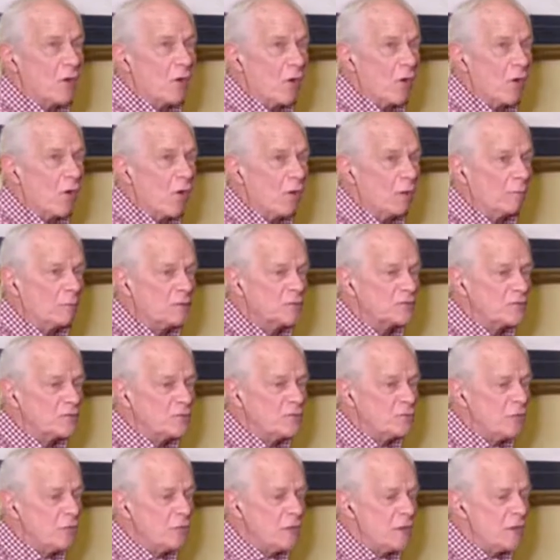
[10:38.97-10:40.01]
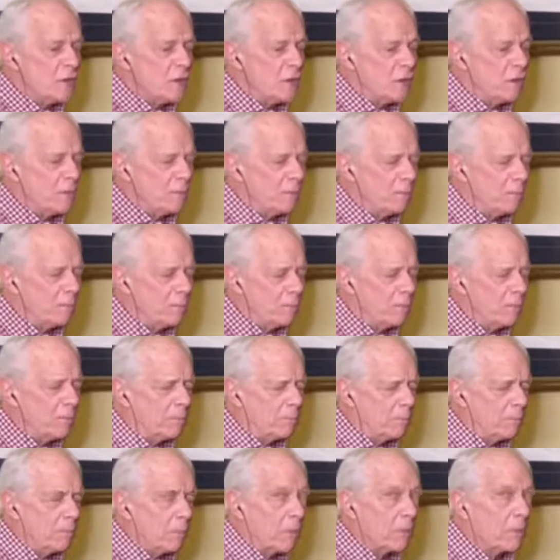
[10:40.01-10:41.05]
all was a dream.